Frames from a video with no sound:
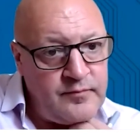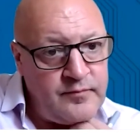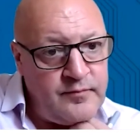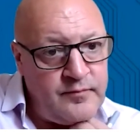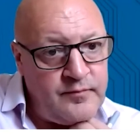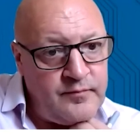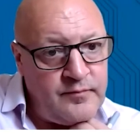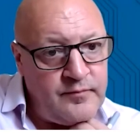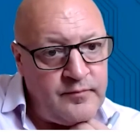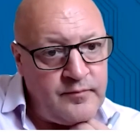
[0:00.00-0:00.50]

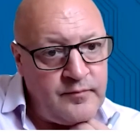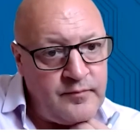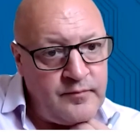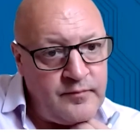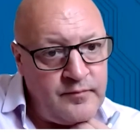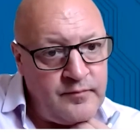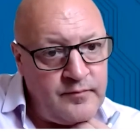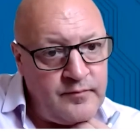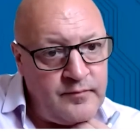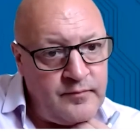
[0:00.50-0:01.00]

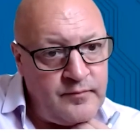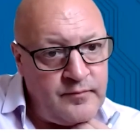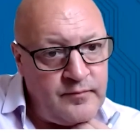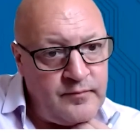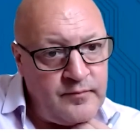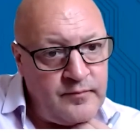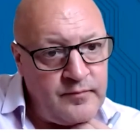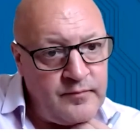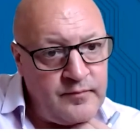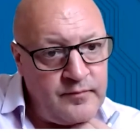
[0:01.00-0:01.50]

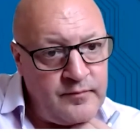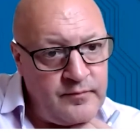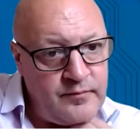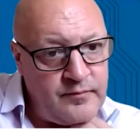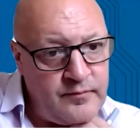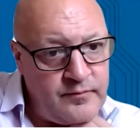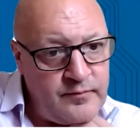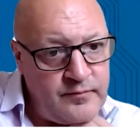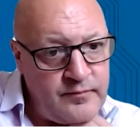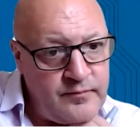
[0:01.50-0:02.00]

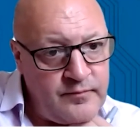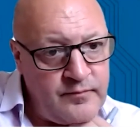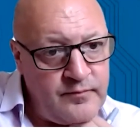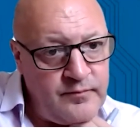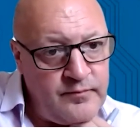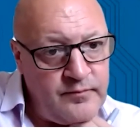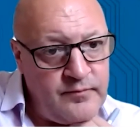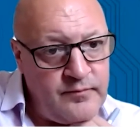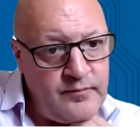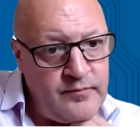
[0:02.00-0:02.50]

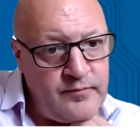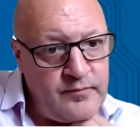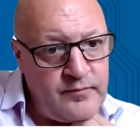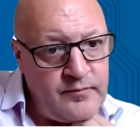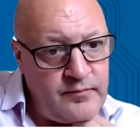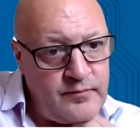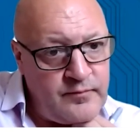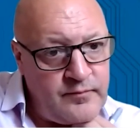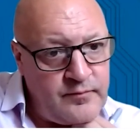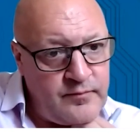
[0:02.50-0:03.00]

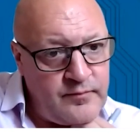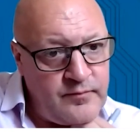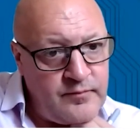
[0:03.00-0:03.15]
(silent)